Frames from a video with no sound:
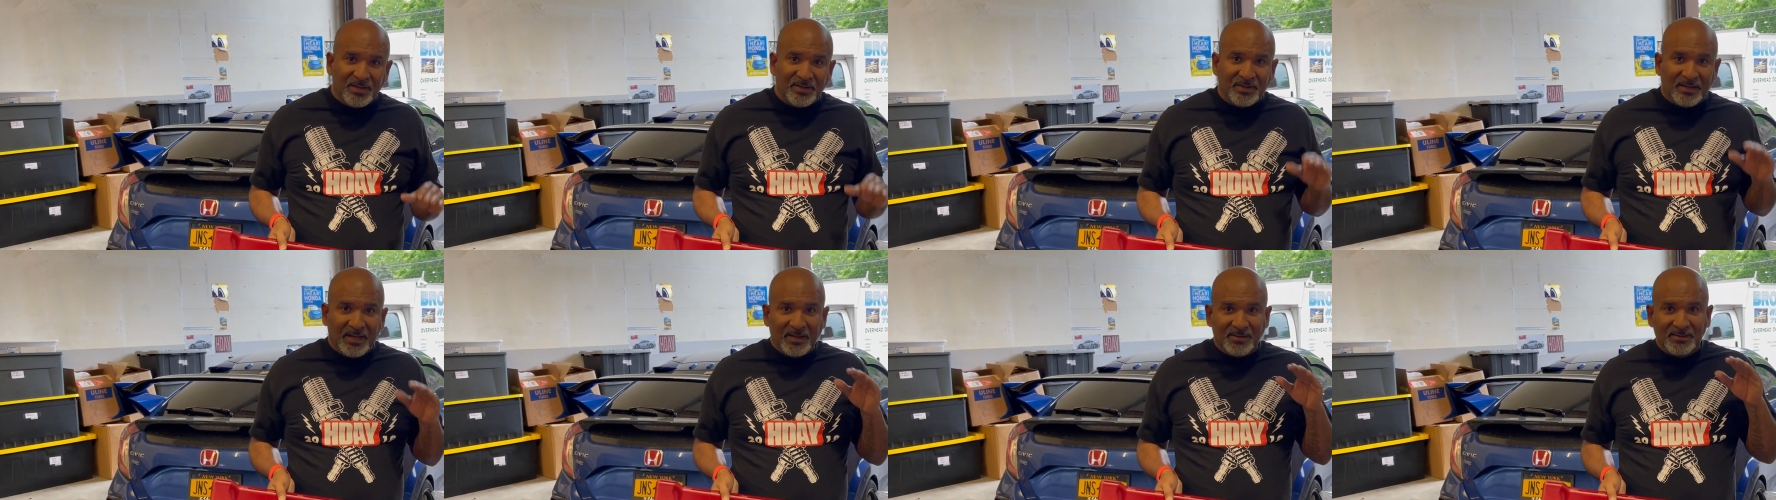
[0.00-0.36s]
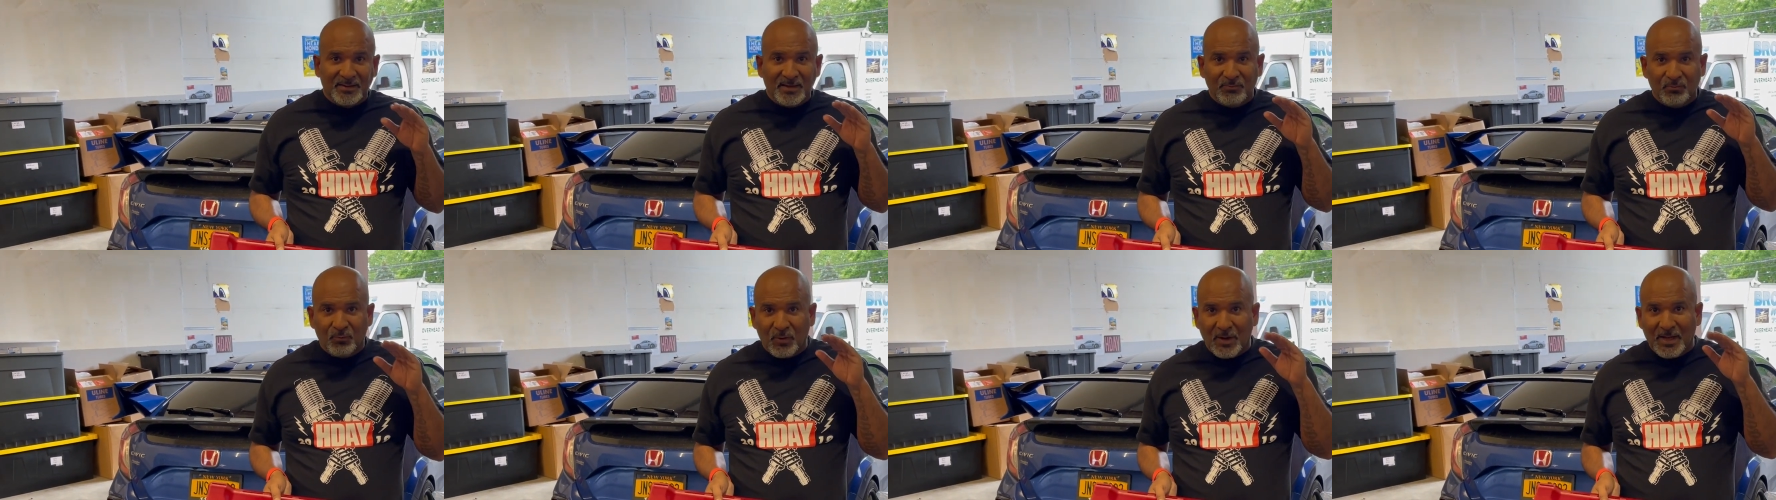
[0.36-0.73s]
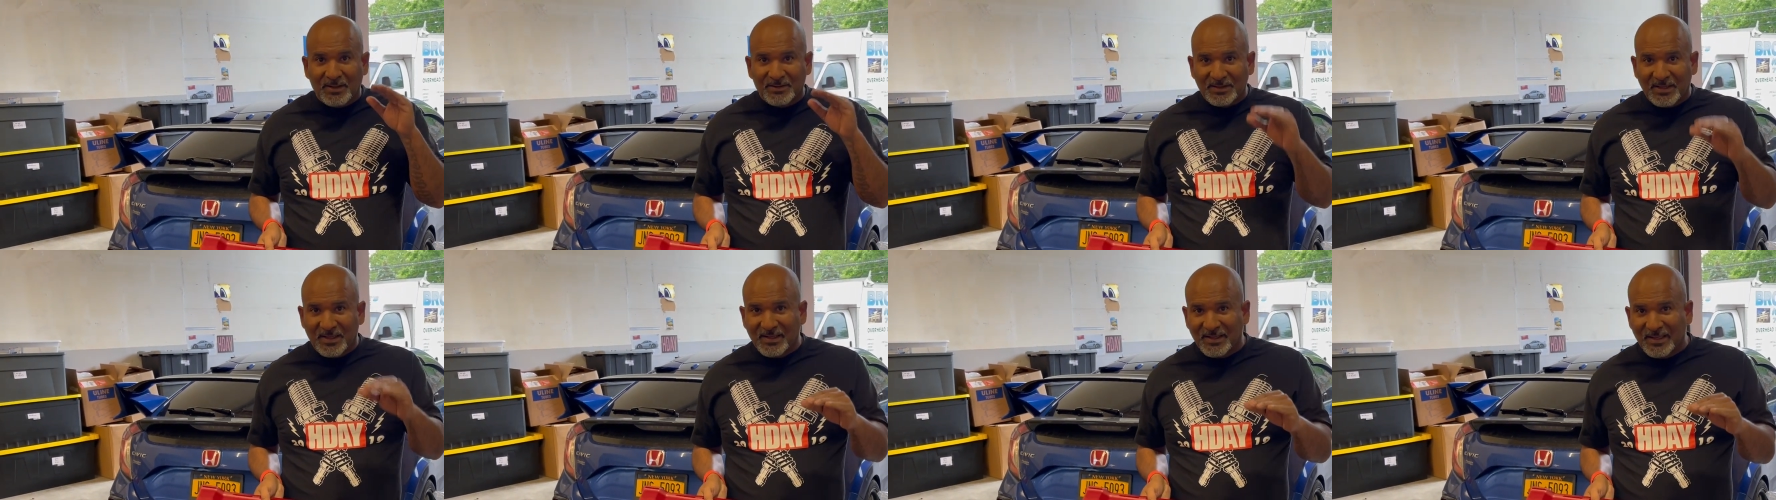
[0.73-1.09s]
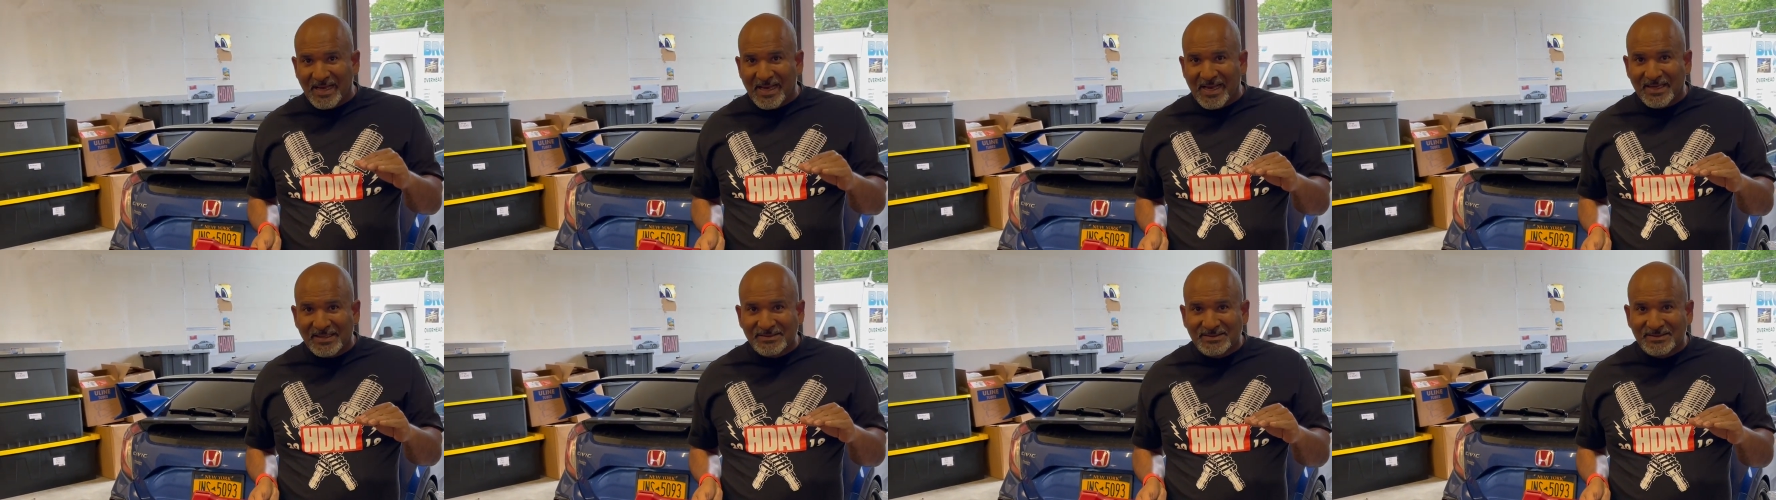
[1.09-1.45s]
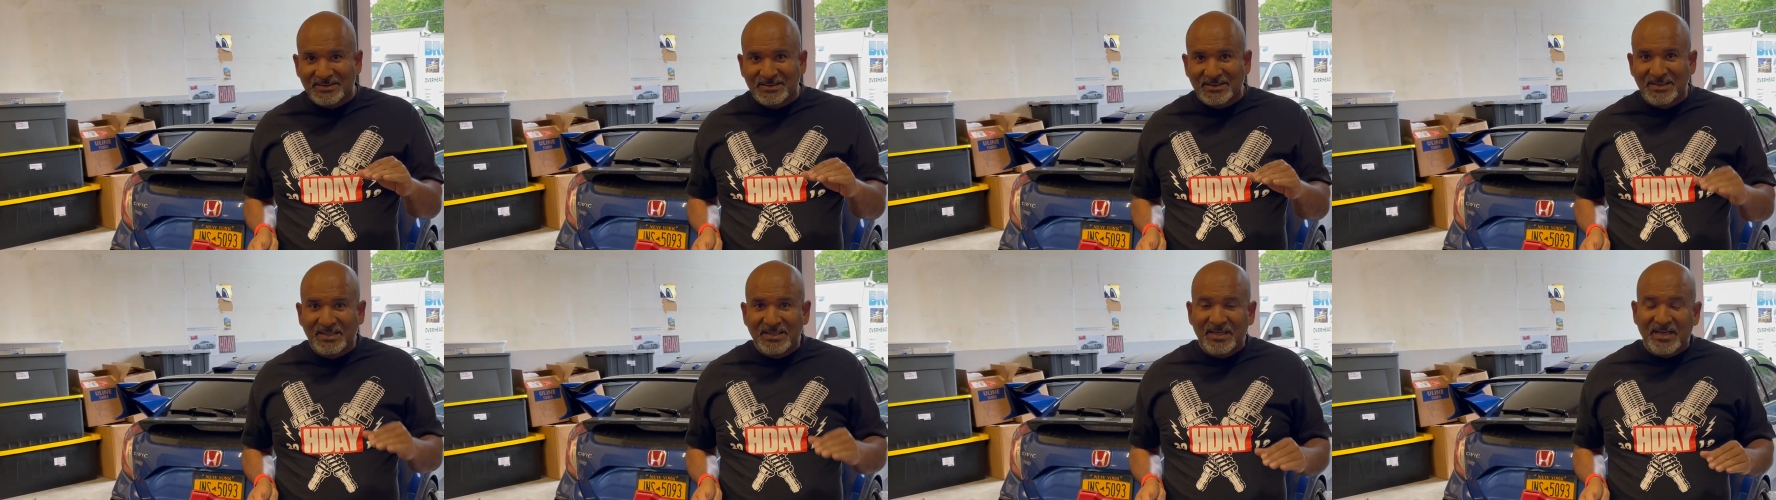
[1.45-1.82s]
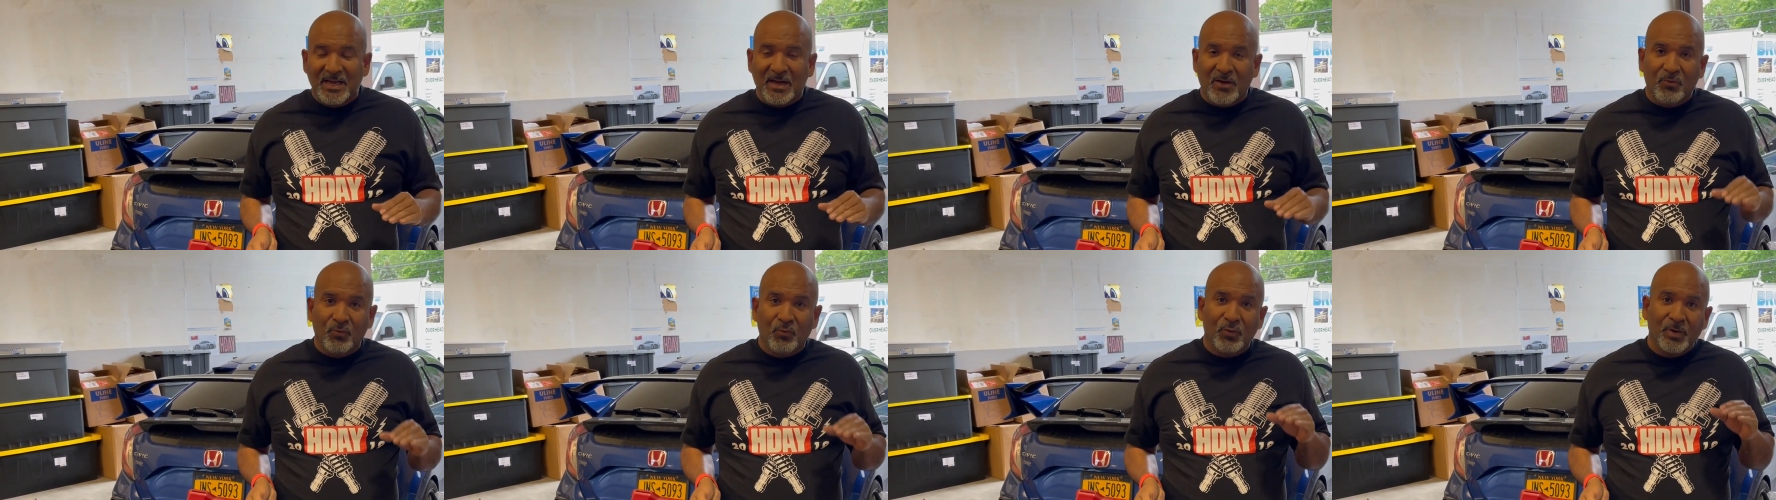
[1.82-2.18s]
Get them while they last.
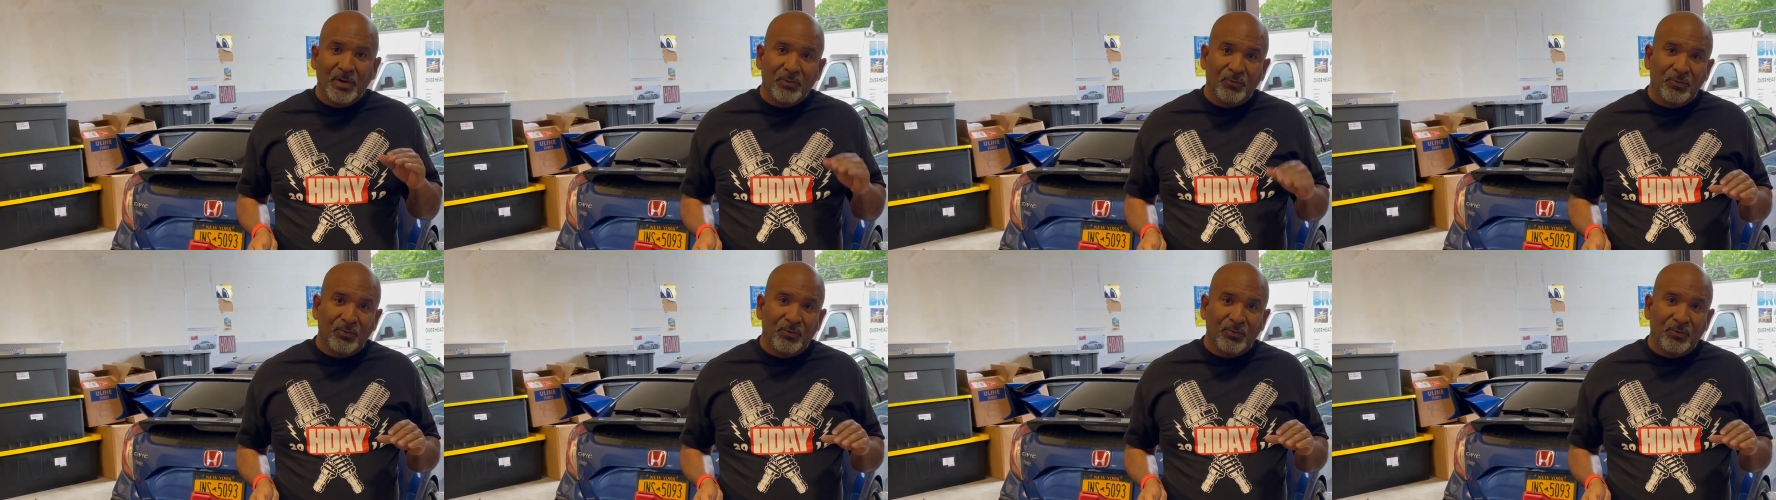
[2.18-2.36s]
And we